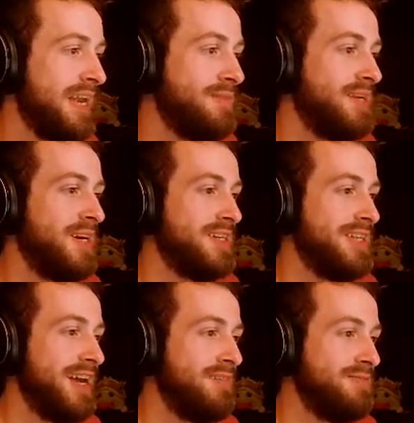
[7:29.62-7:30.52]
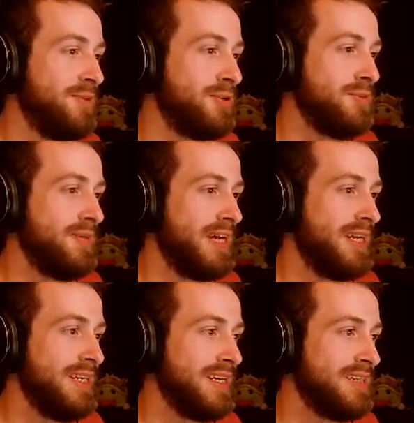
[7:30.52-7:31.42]
game does have multiple
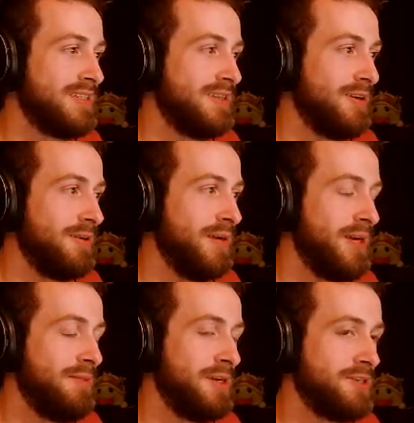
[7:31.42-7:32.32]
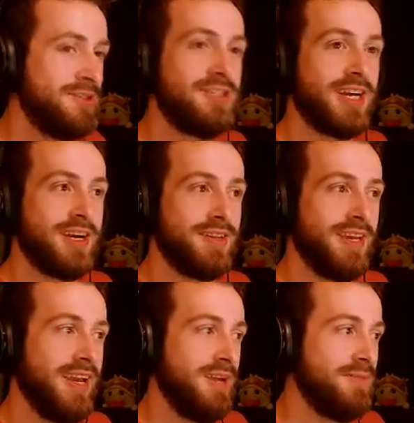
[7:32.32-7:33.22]
endings, so make sure to check out
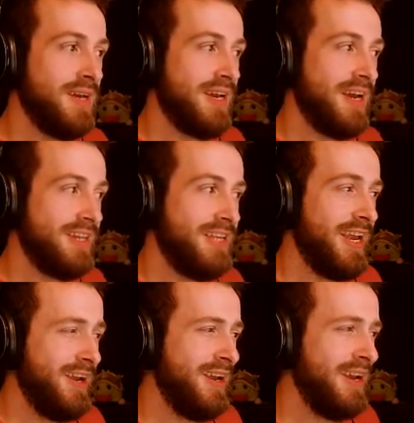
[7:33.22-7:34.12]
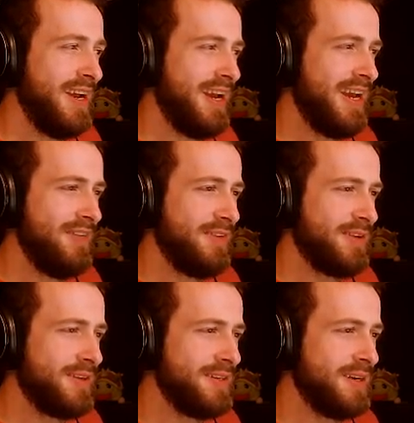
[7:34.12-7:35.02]
the game and see if
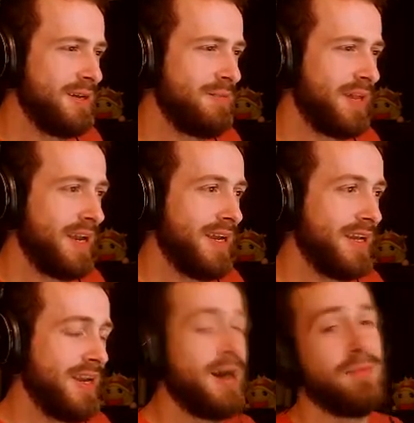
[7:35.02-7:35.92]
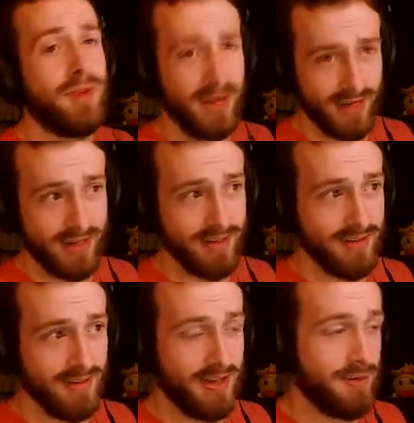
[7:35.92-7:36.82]
you can play it and not break it,
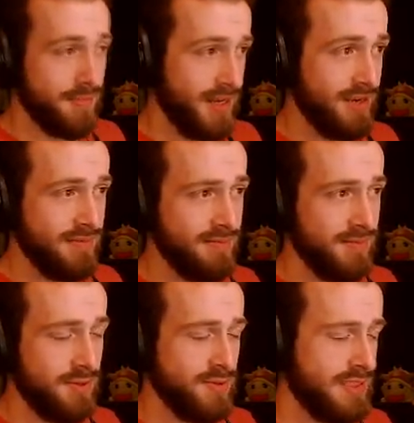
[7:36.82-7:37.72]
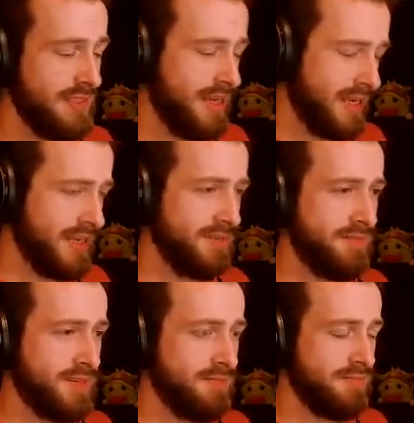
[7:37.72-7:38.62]
like me, who is an idiot
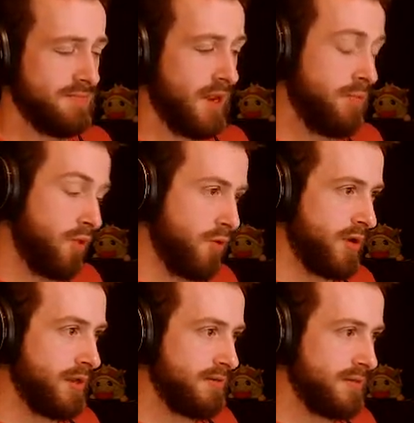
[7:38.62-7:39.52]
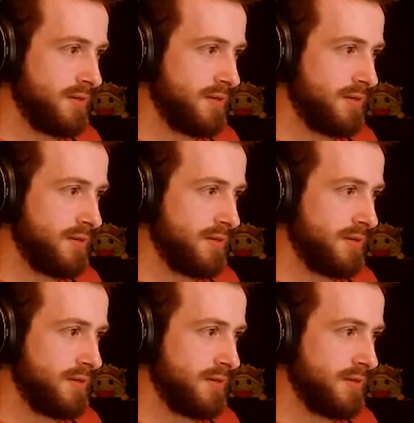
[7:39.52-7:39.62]
and, and broke it.